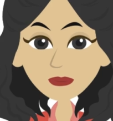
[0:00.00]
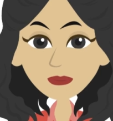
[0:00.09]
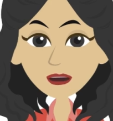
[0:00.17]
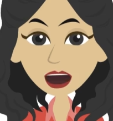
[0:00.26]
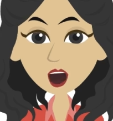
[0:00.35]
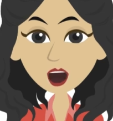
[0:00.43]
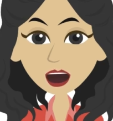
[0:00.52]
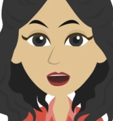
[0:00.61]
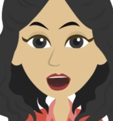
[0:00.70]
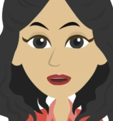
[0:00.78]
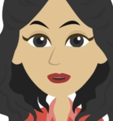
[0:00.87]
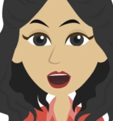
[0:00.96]
Volunteers
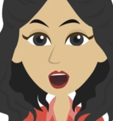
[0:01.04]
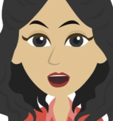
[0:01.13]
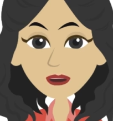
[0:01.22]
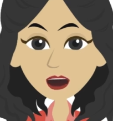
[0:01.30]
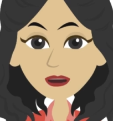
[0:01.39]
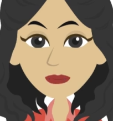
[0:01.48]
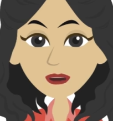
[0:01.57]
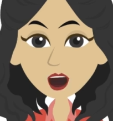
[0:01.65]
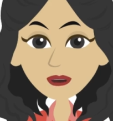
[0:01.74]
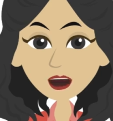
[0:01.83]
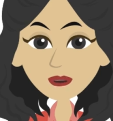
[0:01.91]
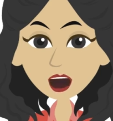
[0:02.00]
with Share the Beach help
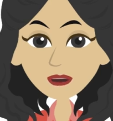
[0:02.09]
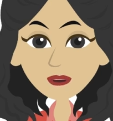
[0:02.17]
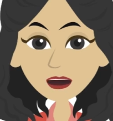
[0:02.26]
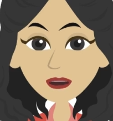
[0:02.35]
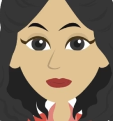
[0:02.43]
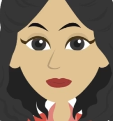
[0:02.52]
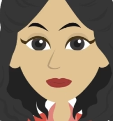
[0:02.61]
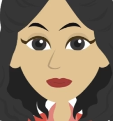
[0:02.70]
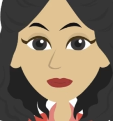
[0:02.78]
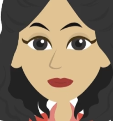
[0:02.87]
protect the nests.